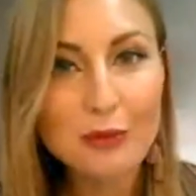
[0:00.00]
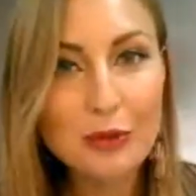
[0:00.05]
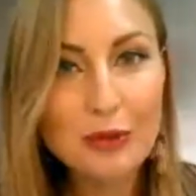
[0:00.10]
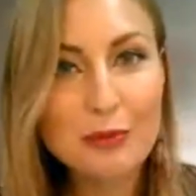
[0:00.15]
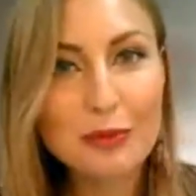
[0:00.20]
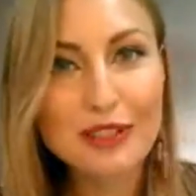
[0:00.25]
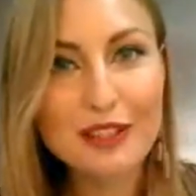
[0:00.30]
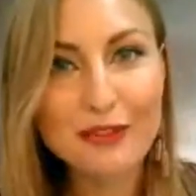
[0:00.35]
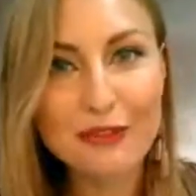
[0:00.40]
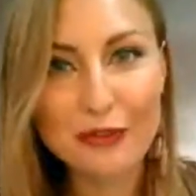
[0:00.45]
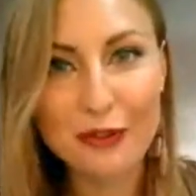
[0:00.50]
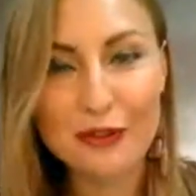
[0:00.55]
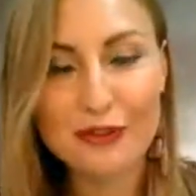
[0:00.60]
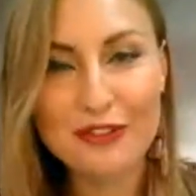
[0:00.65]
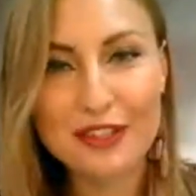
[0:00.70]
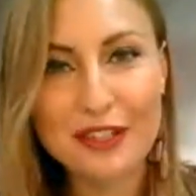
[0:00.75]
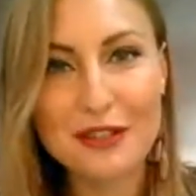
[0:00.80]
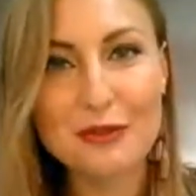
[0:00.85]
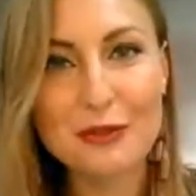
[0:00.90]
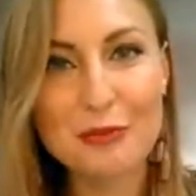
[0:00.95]
What will be
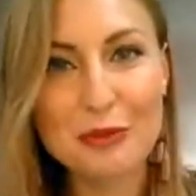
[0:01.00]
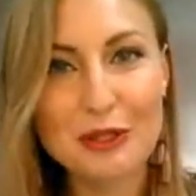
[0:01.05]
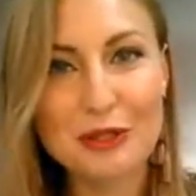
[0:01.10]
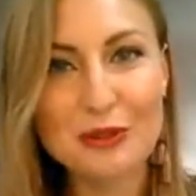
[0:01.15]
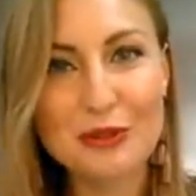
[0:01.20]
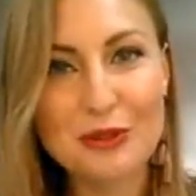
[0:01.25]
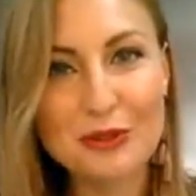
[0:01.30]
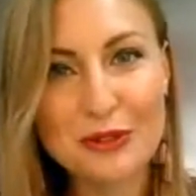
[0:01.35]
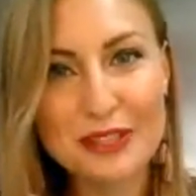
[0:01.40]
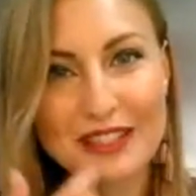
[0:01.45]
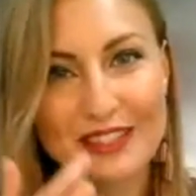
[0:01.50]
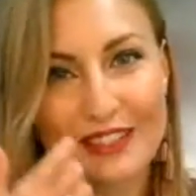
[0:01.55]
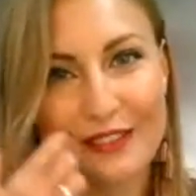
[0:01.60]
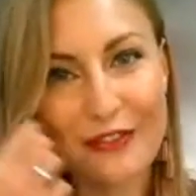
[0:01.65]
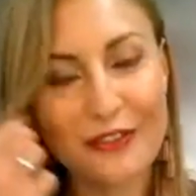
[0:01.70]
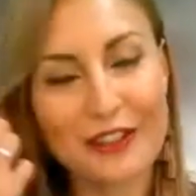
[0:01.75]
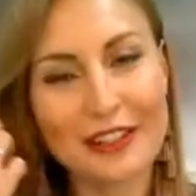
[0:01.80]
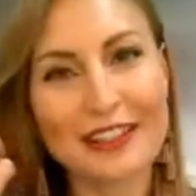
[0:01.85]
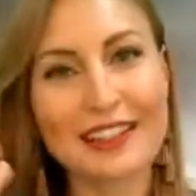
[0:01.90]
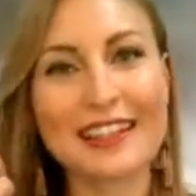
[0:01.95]
the first thing you will be
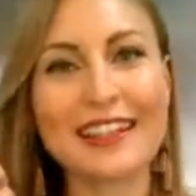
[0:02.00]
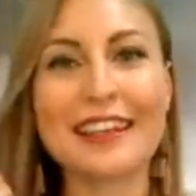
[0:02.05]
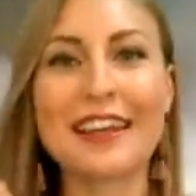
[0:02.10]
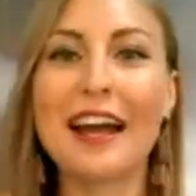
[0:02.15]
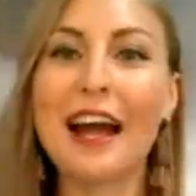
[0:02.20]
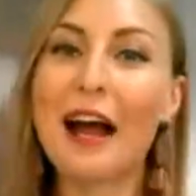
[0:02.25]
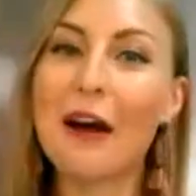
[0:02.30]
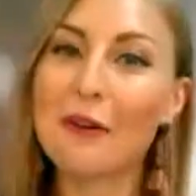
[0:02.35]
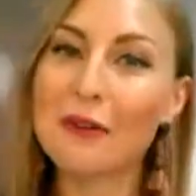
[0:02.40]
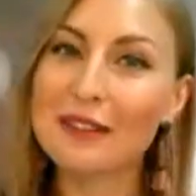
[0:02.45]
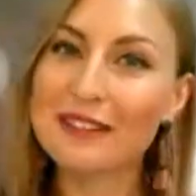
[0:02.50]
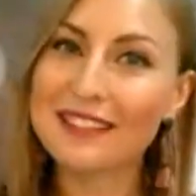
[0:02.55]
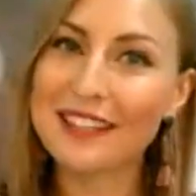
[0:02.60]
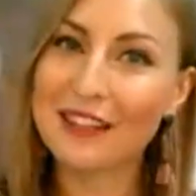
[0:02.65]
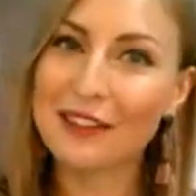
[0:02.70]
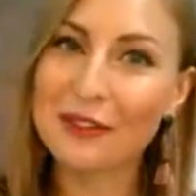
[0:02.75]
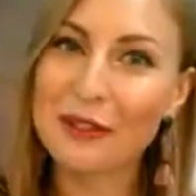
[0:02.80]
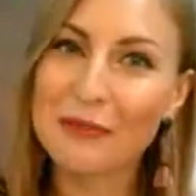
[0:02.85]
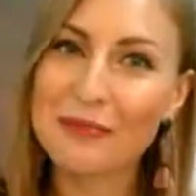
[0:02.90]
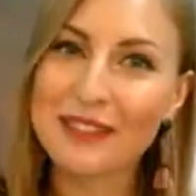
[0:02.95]
doing differently? I
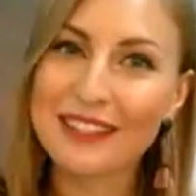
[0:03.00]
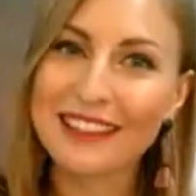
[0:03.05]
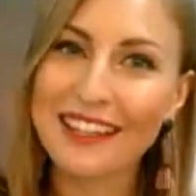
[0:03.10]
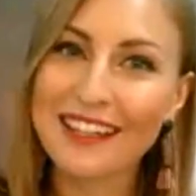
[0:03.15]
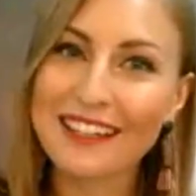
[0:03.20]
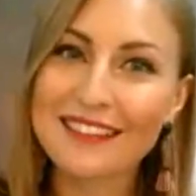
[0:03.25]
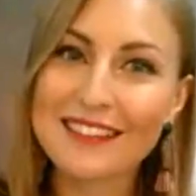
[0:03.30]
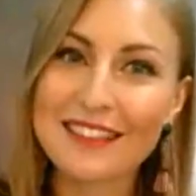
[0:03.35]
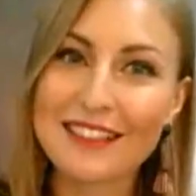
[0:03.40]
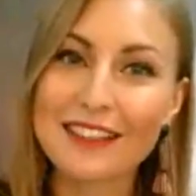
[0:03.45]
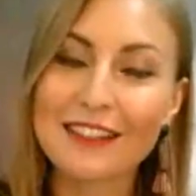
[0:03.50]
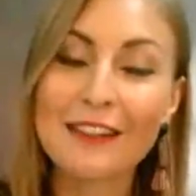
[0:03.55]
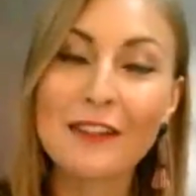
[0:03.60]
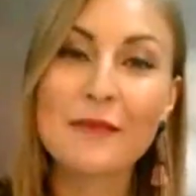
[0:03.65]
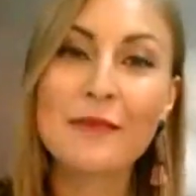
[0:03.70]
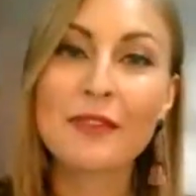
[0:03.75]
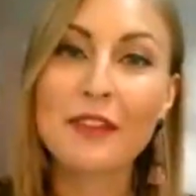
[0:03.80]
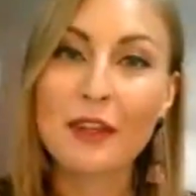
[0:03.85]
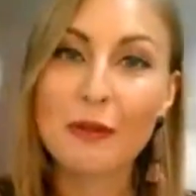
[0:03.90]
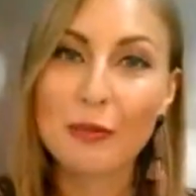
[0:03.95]
will tell you a bit
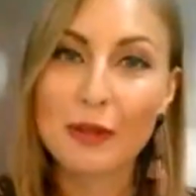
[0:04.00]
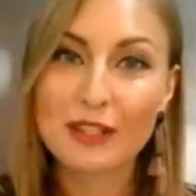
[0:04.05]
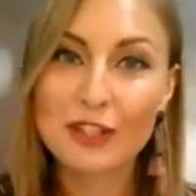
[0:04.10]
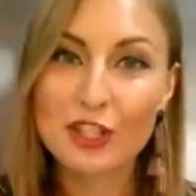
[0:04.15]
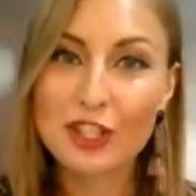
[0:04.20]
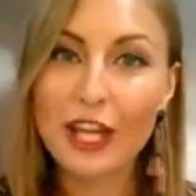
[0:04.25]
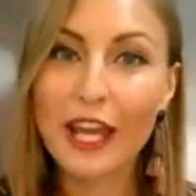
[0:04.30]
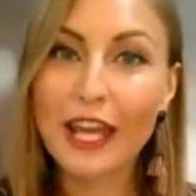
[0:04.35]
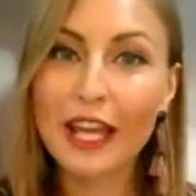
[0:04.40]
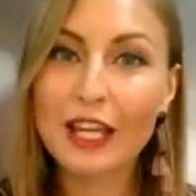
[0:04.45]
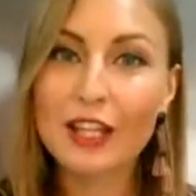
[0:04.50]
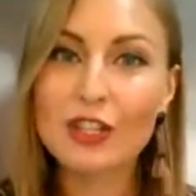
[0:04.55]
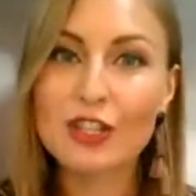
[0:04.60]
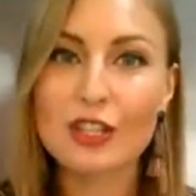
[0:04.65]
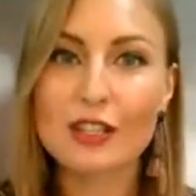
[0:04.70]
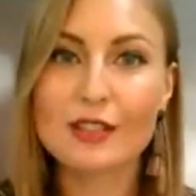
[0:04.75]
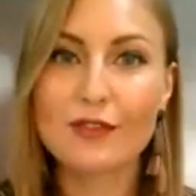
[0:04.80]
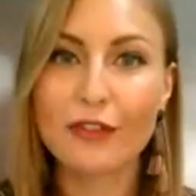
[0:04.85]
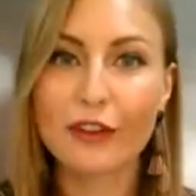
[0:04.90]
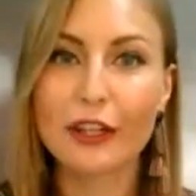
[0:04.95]
later. But
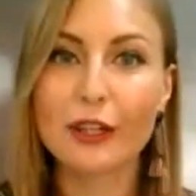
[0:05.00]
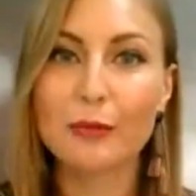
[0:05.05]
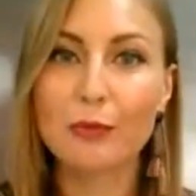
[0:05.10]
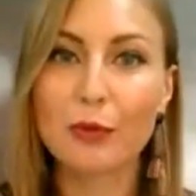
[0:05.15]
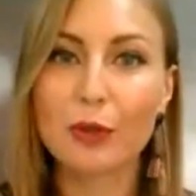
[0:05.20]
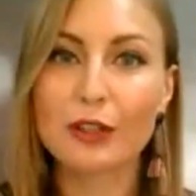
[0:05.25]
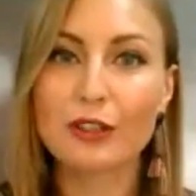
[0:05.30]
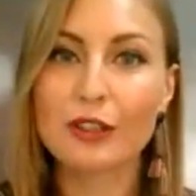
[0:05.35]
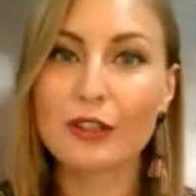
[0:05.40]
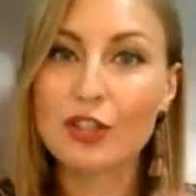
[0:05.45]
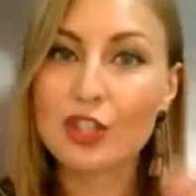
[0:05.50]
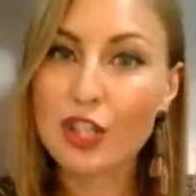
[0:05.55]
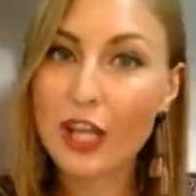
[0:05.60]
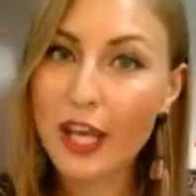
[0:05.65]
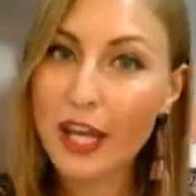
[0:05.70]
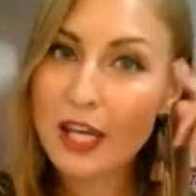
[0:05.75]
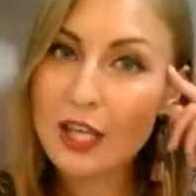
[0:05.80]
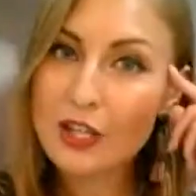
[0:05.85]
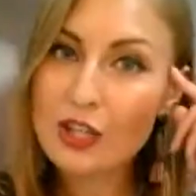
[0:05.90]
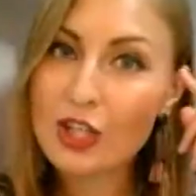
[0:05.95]
change is very important.
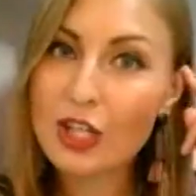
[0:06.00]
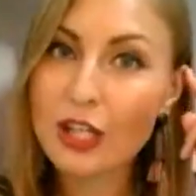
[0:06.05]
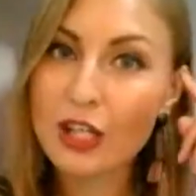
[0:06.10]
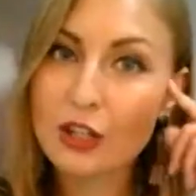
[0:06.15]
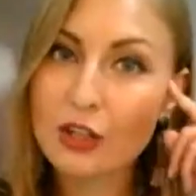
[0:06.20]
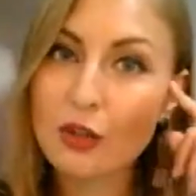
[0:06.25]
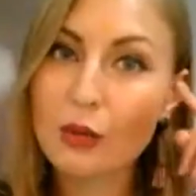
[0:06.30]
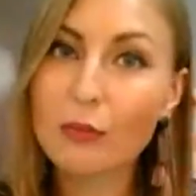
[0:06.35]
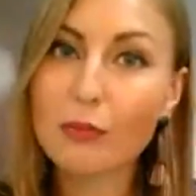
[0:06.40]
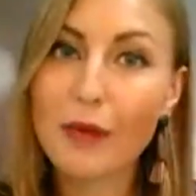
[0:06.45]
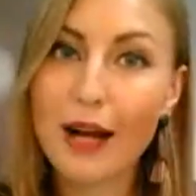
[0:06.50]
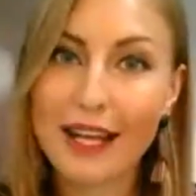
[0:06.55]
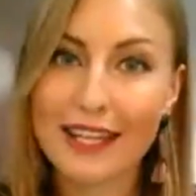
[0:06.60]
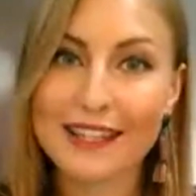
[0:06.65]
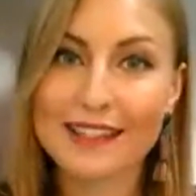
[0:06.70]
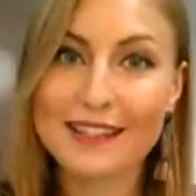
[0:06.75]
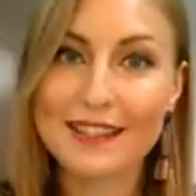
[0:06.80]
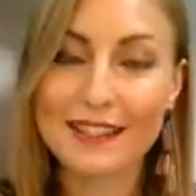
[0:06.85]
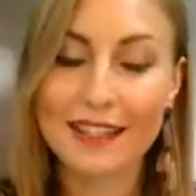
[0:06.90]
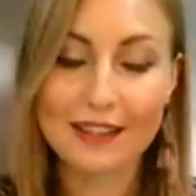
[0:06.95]
Change in your
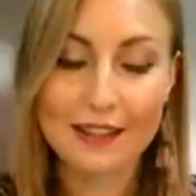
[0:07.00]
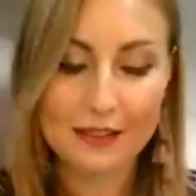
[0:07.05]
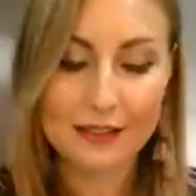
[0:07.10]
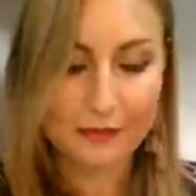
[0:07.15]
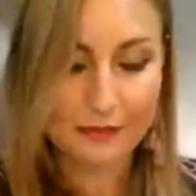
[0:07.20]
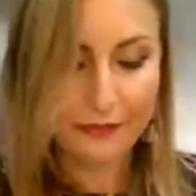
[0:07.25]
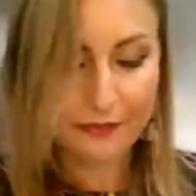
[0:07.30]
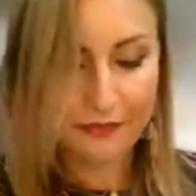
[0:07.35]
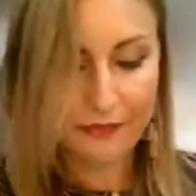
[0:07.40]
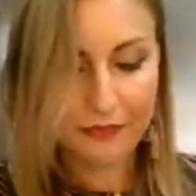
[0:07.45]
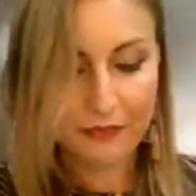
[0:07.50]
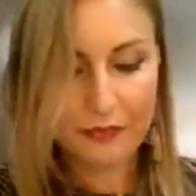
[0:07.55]
mindset.